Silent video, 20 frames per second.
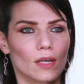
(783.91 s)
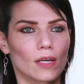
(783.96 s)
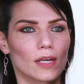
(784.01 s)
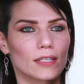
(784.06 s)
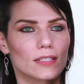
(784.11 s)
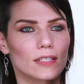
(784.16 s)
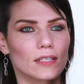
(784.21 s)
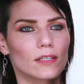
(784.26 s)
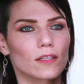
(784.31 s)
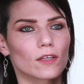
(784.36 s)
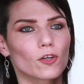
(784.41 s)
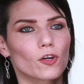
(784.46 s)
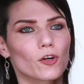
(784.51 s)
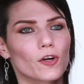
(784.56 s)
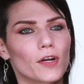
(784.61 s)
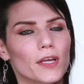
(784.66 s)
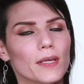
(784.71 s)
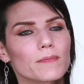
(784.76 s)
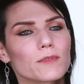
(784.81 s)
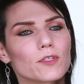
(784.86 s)
it's the
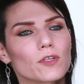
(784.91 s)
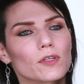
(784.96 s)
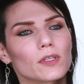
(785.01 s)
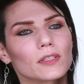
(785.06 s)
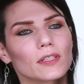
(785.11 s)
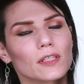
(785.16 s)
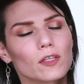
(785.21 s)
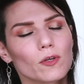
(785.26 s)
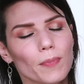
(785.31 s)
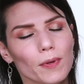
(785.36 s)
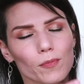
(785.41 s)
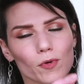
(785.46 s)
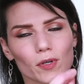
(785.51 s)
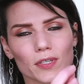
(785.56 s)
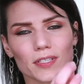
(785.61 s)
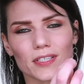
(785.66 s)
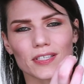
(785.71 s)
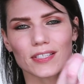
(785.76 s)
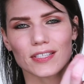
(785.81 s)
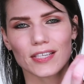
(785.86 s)
creams are a little bit
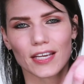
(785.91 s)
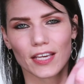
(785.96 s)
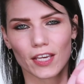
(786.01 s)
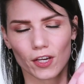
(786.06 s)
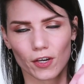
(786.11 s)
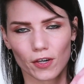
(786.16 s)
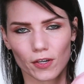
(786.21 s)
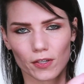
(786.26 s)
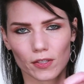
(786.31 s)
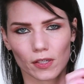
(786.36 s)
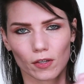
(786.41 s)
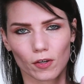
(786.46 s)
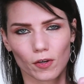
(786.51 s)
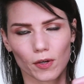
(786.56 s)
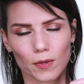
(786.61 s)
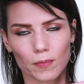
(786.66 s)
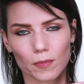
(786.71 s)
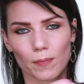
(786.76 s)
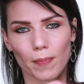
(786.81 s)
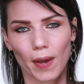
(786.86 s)
more stickier than a
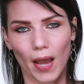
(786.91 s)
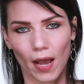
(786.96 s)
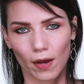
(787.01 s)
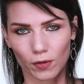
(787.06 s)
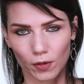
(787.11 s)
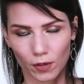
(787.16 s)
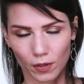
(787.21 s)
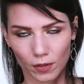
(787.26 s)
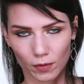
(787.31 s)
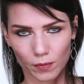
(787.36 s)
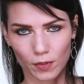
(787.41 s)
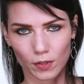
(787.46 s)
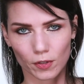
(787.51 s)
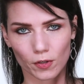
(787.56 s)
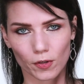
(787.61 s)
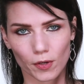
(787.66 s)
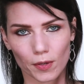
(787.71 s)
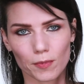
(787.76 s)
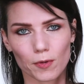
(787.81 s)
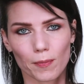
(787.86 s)
cream to powder, where the
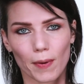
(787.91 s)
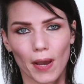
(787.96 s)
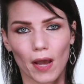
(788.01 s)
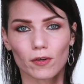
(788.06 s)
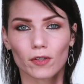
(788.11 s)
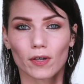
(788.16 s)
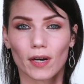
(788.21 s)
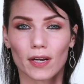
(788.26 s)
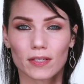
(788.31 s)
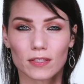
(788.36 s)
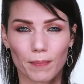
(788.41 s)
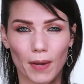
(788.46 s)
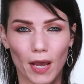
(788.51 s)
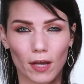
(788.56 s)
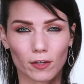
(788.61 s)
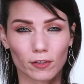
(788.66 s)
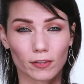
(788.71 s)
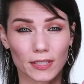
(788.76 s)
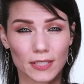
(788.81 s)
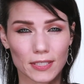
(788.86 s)
cream to powder has a
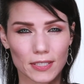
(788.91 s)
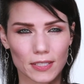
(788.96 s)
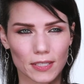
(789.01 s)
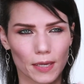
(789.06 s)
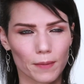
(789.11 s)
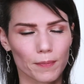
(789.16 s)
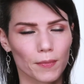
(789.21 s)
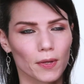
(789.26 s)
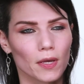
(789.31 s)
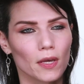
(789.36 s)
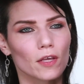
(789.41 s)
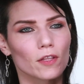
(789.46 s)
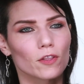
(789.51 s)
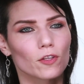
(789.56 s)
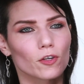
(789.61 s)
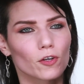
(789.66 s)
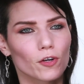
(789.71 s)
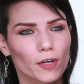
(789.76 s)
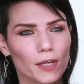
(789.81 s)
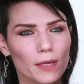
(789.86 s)
powdery slip.
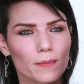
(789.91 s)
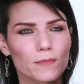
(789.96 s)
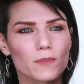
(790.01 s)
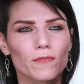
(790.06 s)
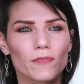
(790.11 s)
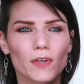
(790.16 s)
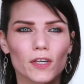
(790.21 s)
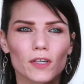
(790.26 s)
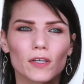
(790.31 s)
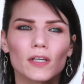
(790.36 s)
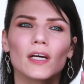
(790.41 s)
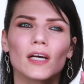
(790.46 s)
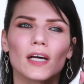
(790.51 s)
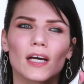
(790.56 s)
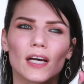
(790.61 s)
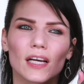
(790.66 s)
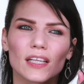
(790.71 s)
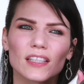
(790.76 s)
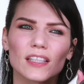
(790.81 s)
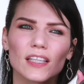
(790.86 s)
The creams feel
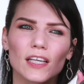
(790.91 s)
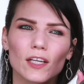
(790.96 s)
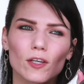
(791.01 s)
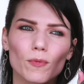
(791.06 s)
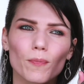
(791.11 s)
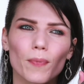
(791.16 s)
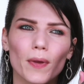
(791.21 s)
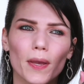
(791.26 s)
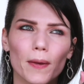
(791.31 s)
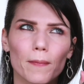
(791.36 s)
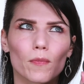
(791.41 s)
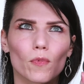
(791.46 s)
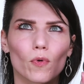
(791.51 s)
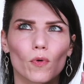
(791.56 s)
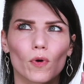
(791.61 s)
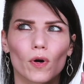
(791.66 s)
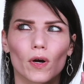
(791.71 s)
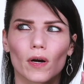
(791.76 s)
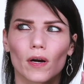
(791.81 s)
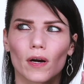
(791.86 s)
a little bit
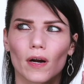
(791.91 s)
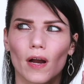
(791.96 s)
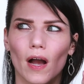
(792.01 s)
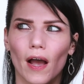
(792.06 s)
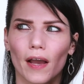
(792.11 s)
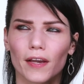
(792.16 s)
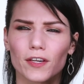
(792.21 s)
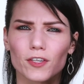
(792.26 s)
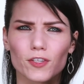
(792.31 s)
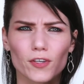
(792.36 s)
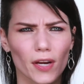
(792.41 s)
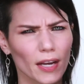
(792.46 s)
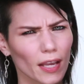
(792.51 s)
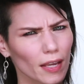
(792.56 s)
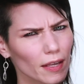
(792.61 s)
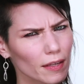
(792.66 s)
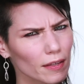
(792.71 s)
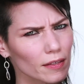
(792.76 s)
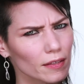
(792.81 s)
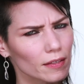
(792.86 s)
more
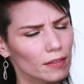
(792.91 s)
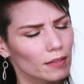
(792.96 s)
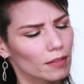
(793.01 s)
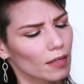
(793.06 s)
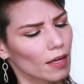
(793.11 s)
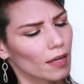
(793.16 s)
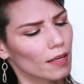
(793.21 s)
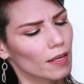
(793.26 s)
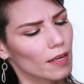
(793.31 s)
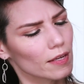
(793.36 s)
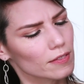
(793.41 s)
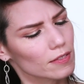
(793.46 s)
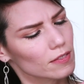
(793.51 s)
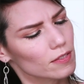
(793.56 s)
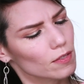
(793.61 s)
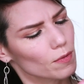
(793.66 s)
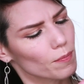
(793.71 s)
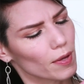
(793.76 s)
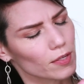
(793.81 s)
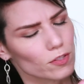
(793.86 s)
hydrating. I guess
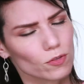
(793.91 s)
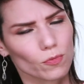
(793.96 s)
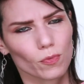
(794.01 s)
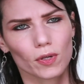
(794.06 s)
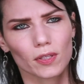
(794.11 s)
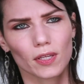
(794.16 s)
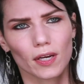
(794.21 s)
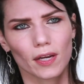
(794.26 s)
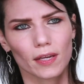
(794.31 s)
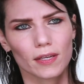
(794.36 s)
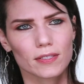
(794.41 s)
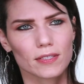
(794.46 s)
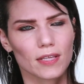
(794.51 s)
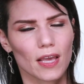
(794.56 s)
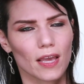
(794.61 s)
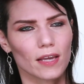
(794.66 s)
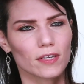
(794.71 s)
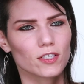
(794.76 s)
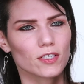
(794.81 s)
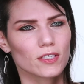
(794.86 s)
it's the best word that I can
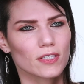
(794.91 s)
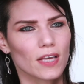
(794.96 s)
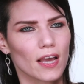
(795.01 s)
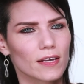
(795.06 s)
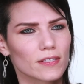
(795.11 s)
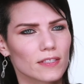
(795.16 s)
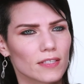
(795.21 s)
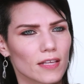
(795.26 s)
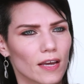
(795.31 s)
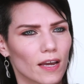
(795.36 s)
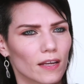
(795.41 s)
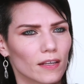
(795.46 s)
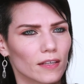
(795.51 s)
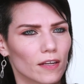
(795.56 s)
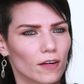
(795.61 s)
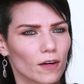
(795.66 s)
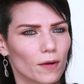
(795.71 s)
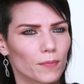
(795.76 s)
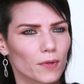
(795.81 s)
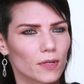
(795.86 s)
say. It just has that
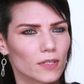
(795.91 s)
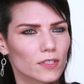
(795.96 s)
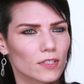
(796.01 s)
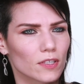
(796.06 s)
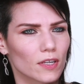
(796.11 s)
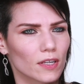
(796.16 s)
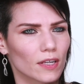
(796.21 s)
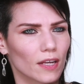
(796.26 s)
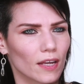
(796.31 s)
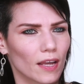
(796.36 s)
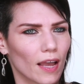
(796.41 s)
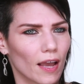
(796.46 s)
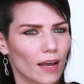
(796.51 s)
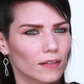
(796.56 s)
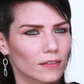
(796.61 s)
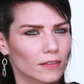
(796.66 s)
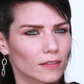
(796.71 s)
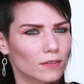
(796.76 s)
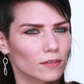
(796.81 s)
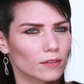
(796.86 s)
here. I'm just gonna
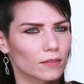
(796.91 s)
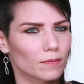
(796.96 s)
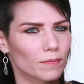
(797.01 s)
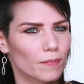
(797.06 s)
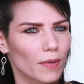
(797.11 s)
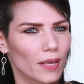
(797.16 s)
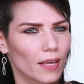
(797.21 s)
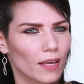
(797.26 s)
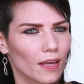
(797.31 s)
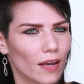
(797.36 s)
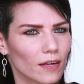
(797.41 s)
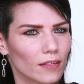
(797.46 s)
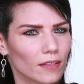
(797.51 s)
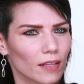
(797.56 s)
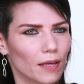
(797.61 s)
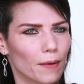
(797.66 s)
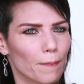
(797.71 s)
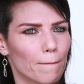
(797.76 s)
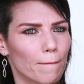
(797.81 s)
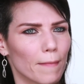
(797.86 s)
add a little, make kind of
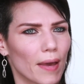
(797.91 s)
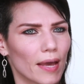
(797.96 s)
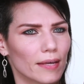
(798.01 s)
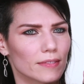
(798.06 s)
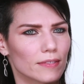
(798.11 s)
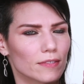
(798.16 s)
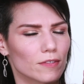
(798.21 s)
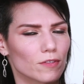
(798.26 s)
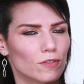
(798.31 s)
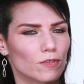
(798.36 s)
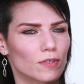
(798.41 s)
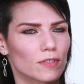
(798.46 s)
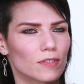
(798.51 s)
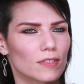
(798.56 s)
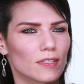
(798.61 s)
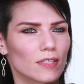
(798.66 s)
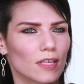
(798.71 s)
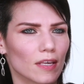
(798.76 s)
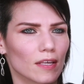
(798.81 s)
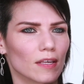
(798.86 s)
like a mess. As you can
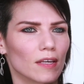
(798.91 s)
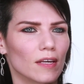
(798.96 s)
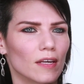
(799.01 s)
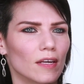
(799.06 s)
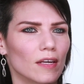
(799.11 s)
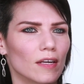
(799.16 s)
see,